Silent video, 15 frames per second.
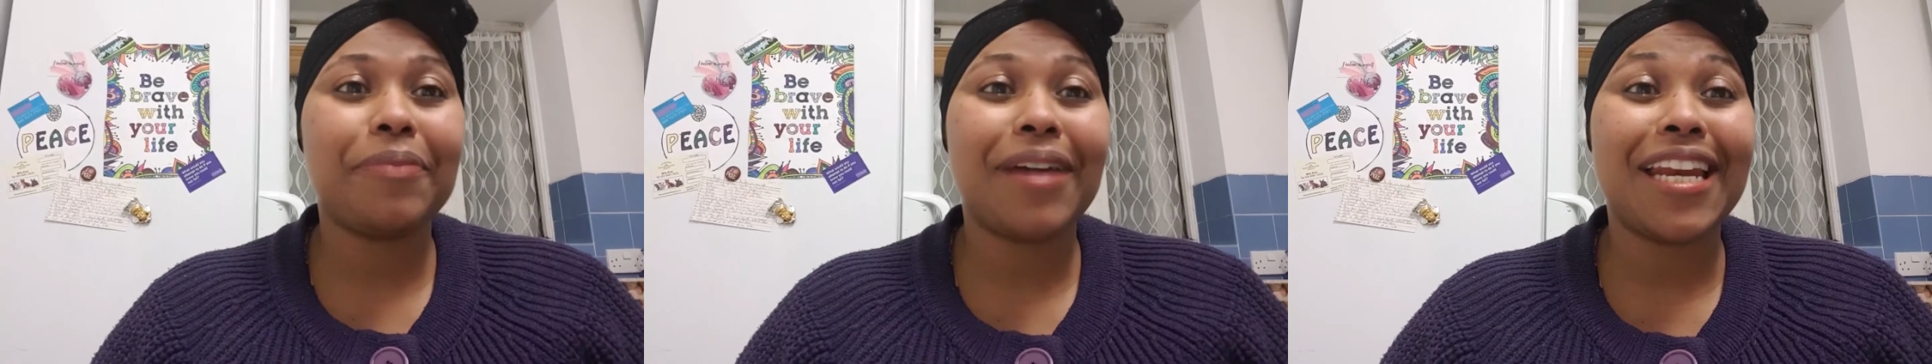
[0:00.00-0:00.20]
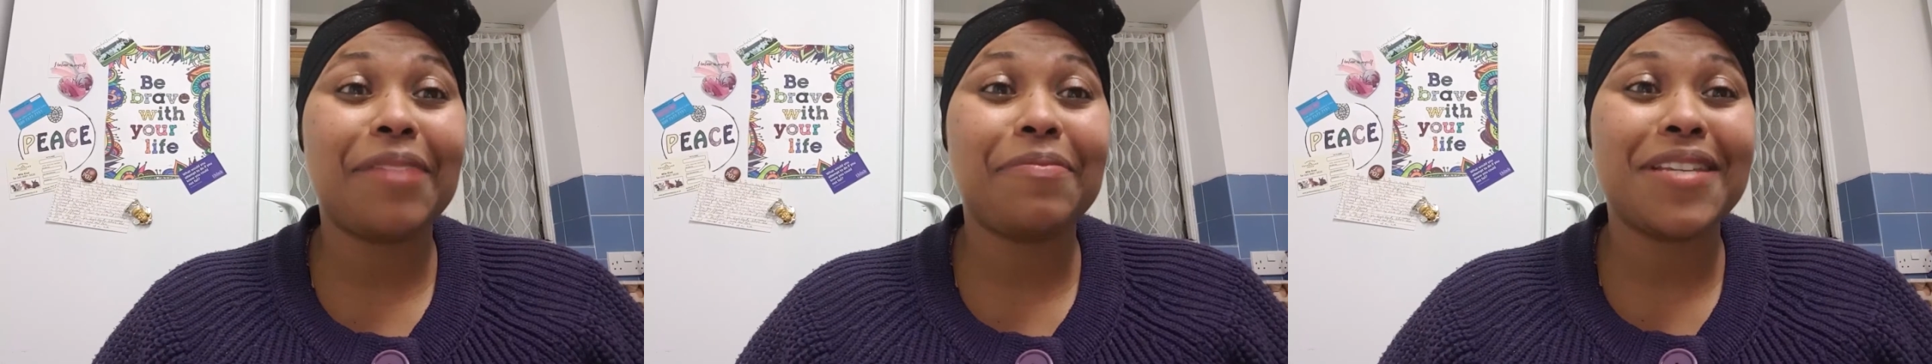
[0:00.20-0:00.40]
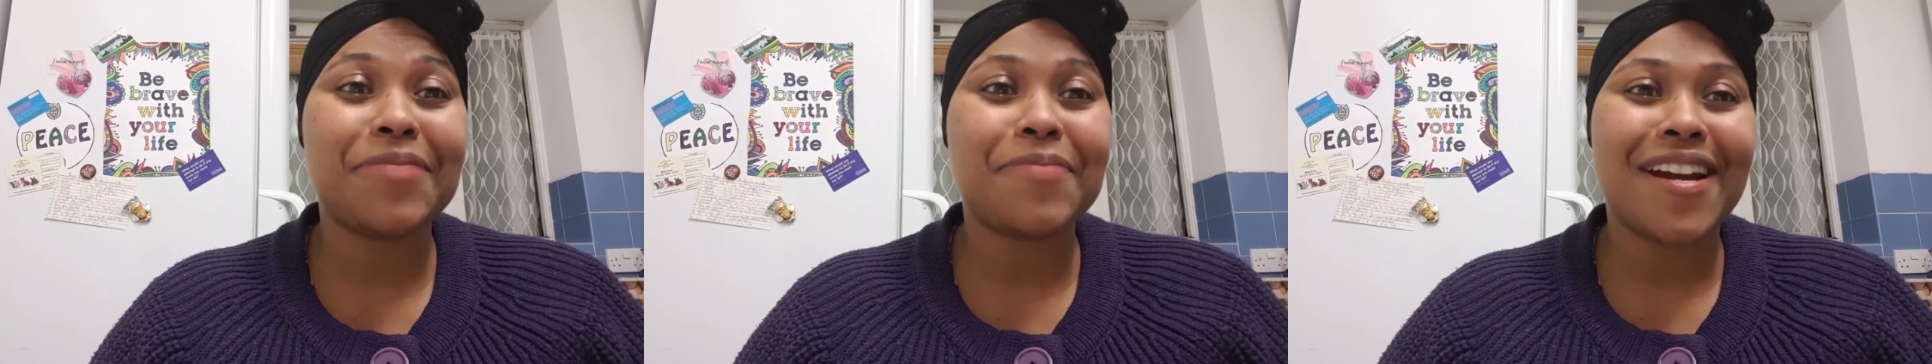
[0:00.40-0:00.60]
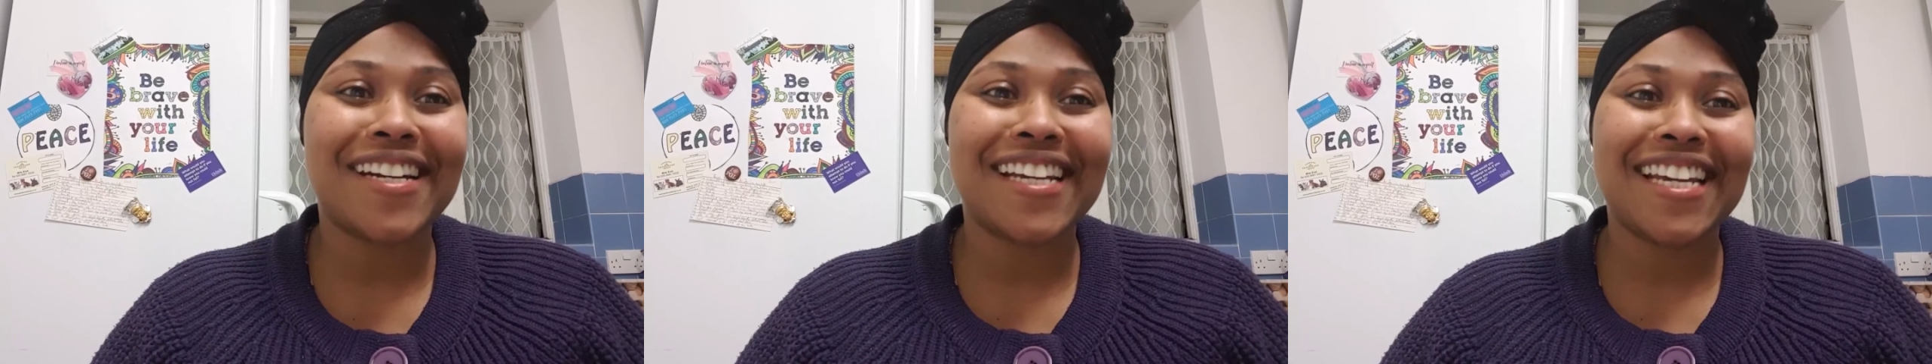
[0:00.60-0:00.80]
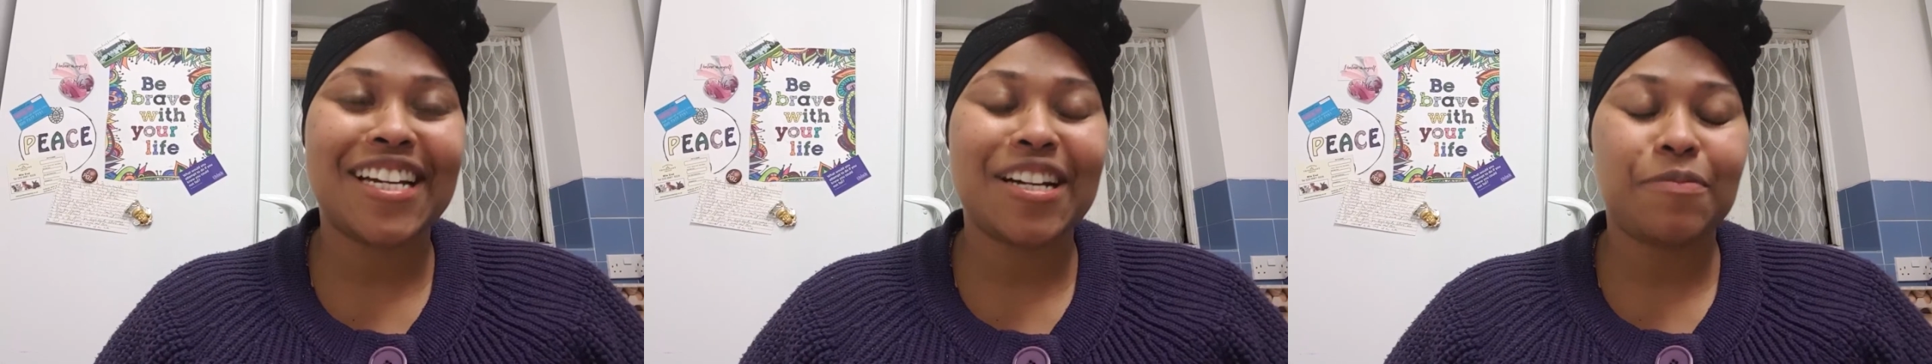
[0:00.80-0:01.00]
My name is
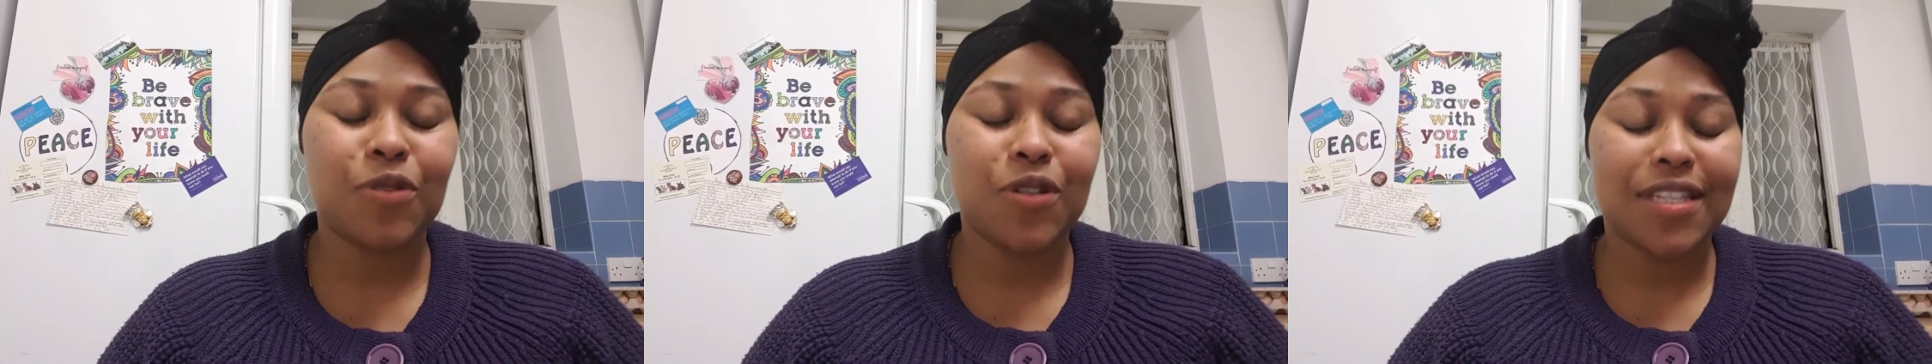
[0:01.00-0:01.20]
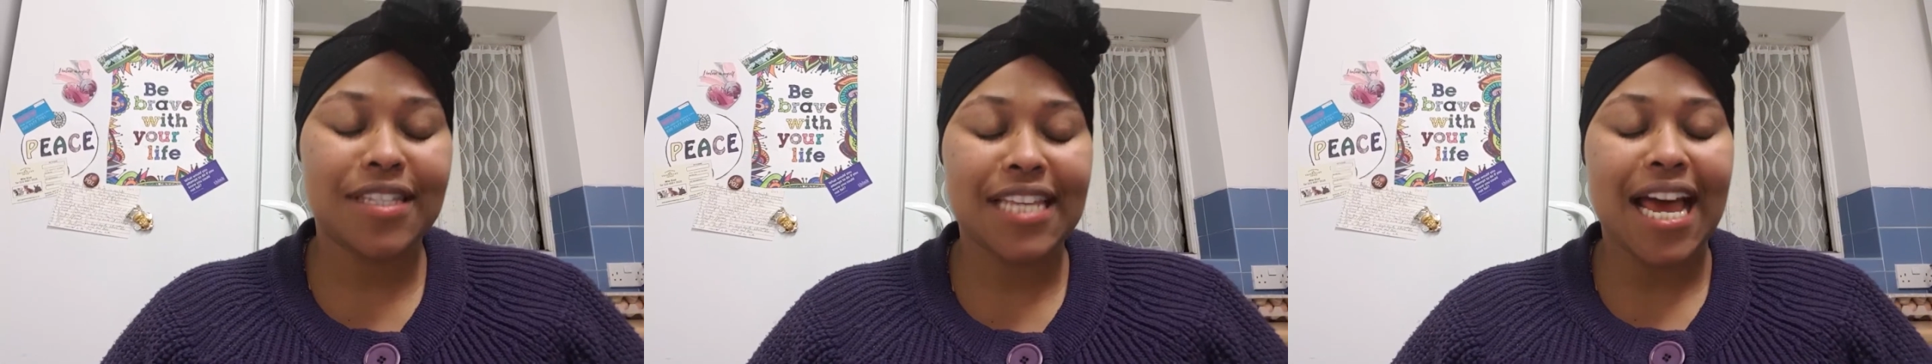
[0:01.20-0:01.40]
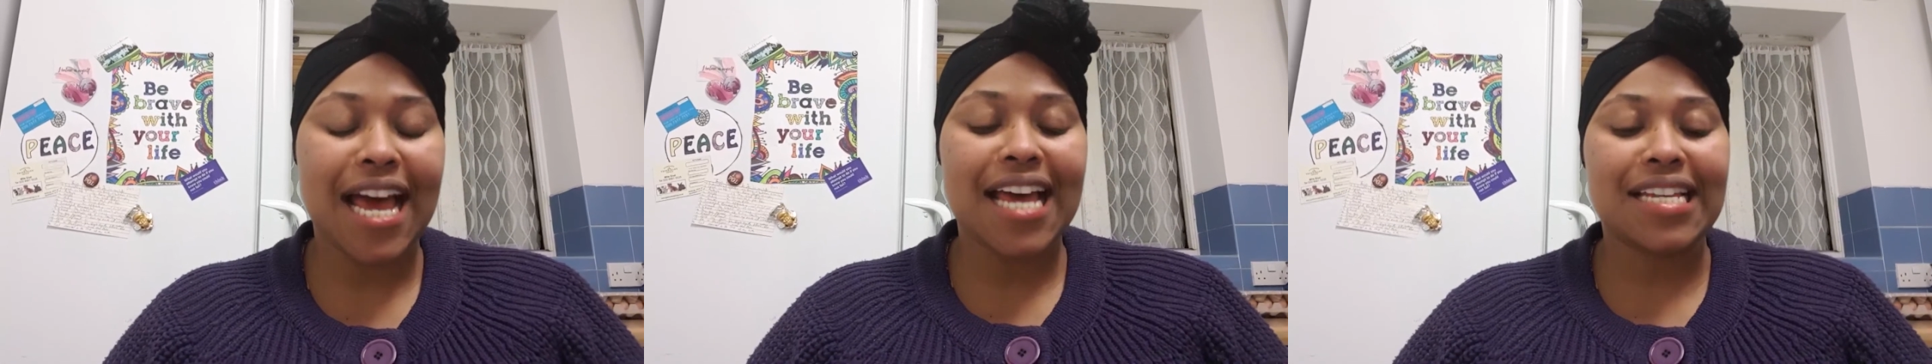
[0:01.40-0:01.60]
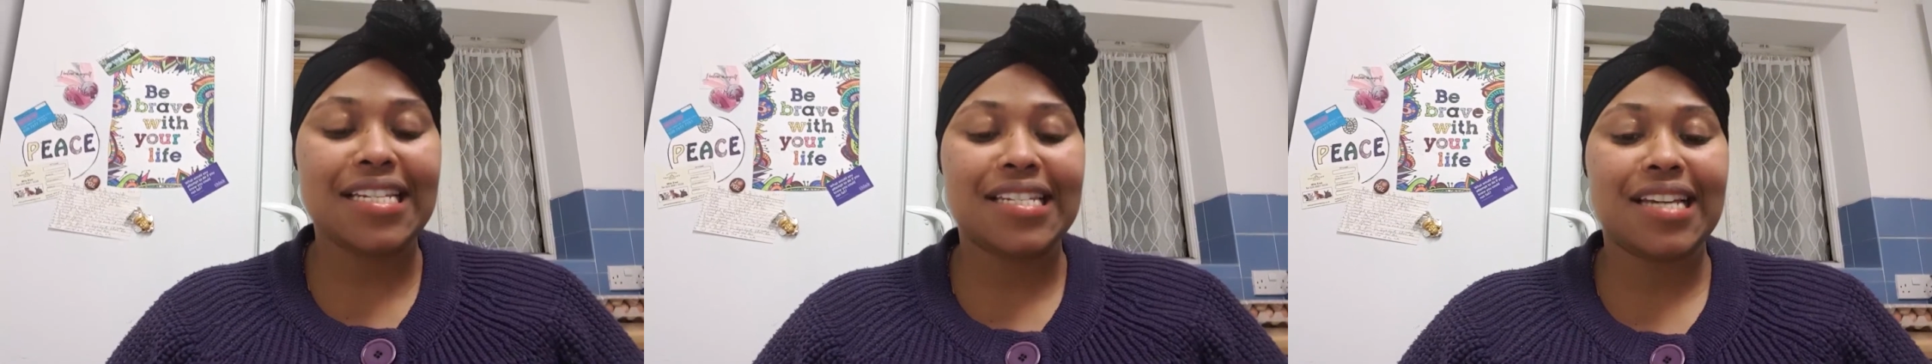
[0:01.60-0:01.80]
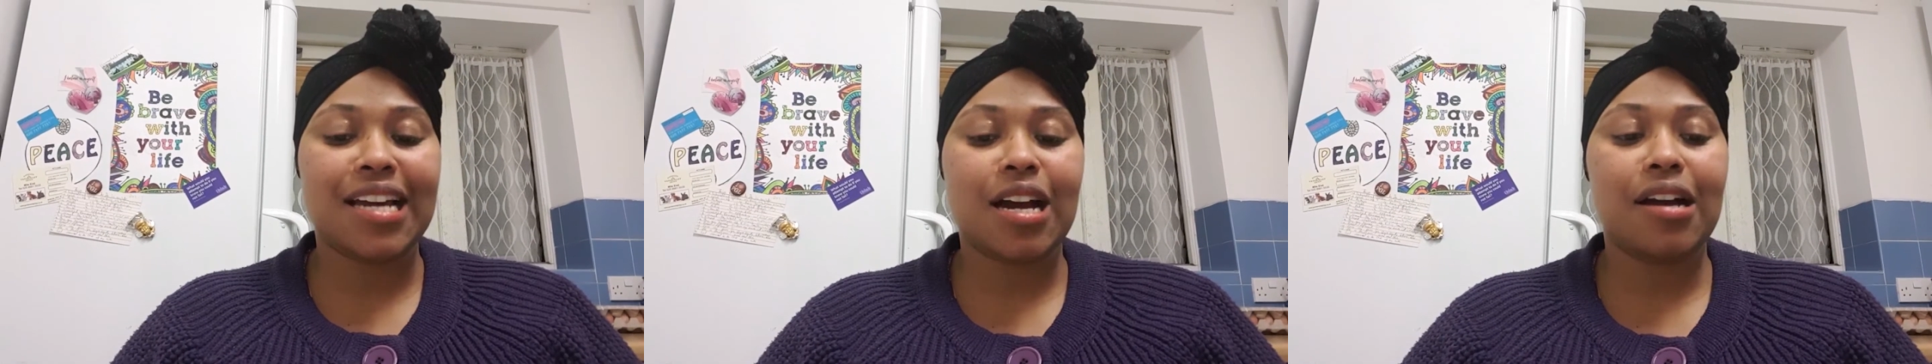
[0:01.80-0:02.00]
Barke Kamos,
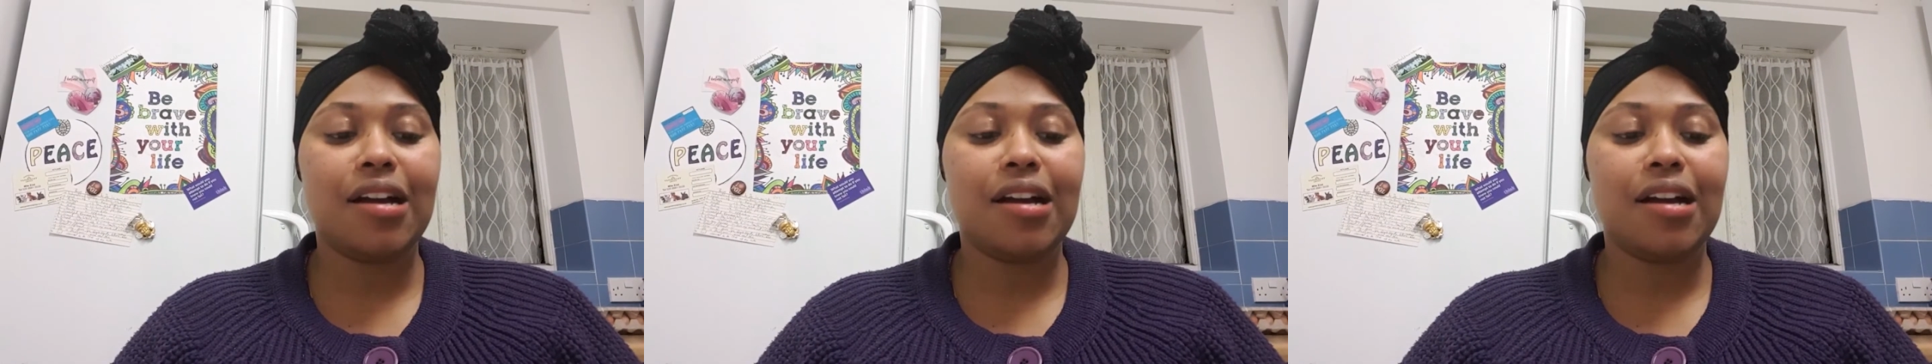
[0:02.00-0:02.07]
and